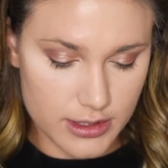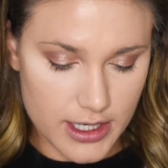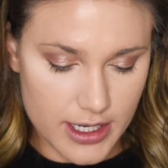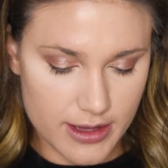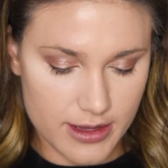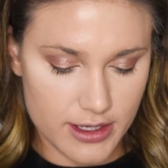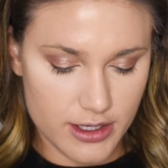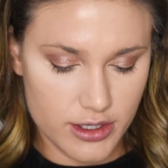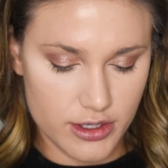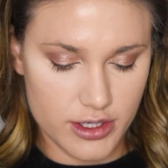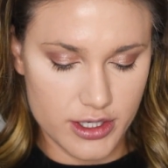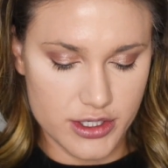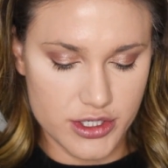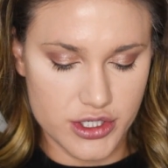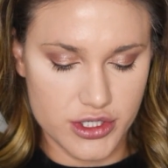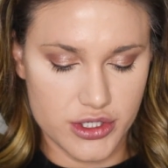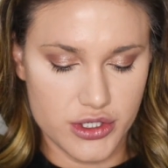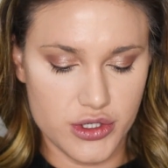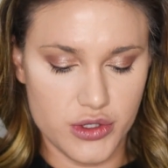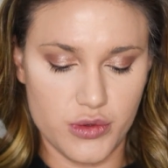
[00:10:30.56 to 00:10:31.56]
I think you can
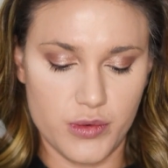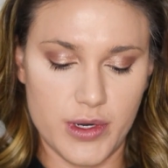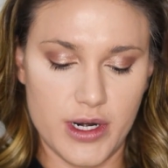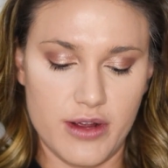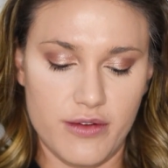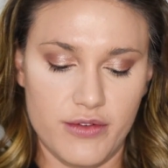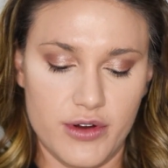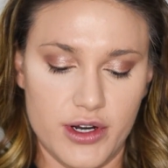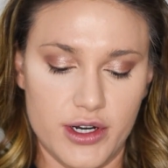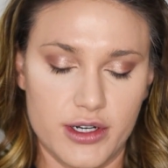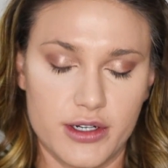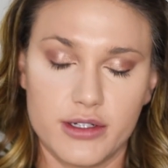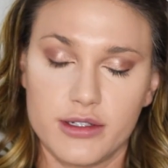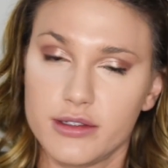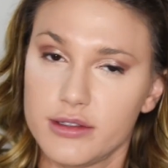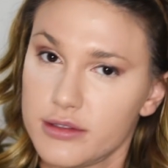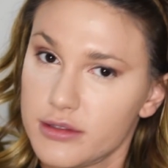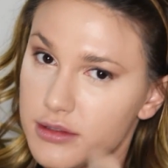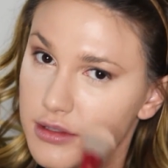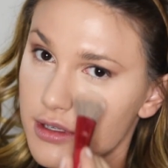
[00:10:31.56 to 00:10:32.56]
just do
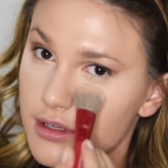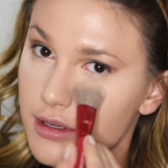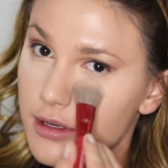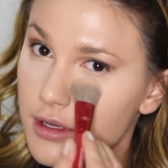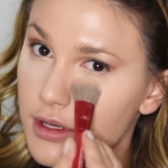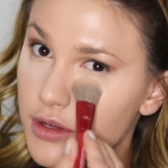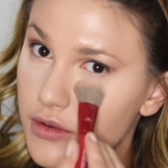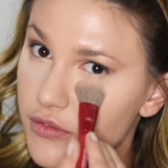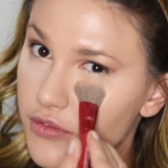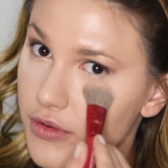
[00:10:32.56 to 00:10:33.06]
whatever you